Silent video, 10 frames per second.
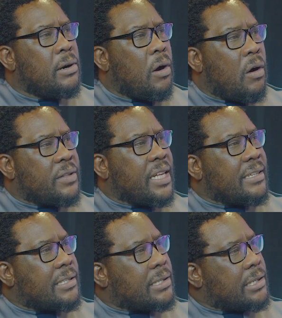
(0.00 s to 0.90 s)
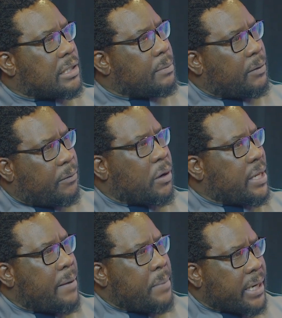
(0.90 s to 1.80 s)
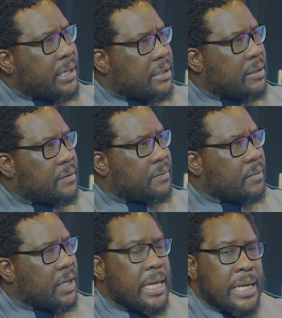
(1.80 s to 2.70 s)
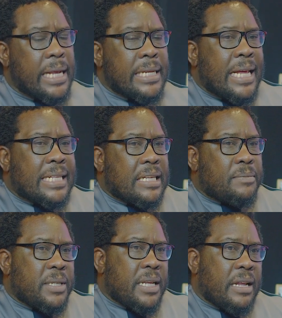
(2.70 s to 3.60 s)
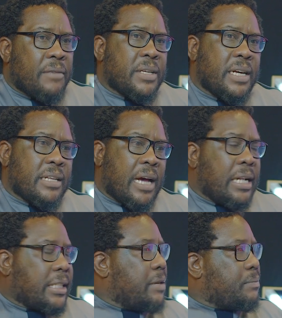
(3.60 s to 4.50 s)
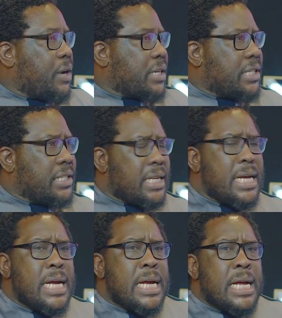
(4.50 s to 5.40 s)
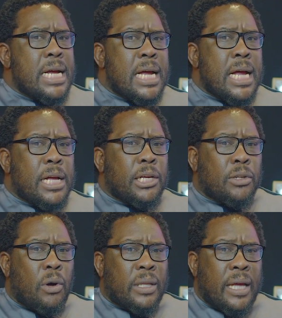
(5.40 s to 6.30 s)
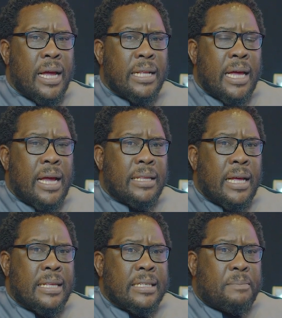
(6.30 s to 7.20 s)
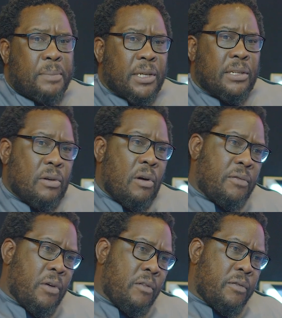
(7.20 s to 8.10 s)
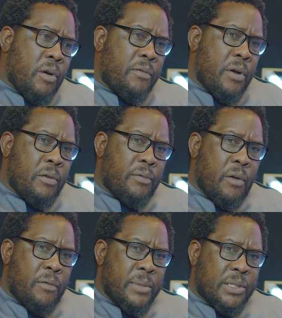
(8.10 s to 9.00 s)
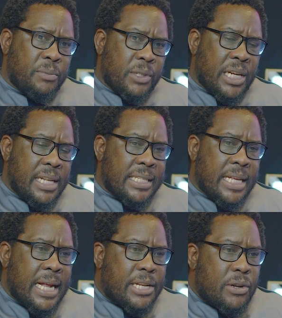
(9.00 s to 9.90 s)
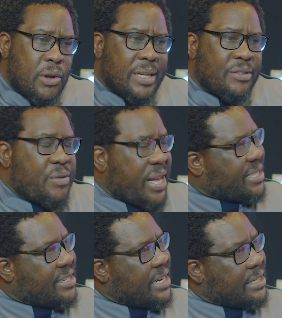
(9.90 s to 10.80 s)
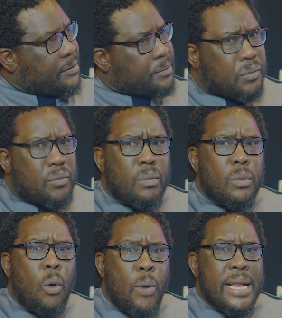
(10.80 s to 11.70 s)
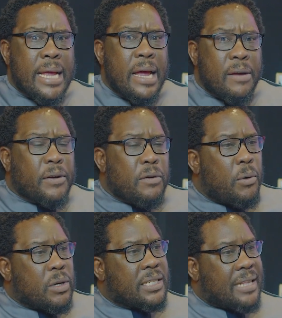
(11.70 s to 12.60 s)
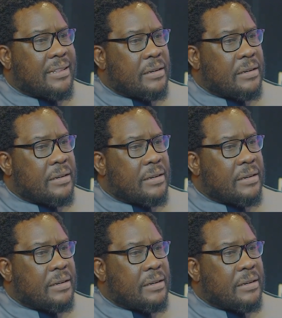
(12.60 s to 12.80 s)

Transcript: of the deceased before they are buried. And that has been an African culture and practice. The spirit of Mr. Buthelezi had not rested when everybody started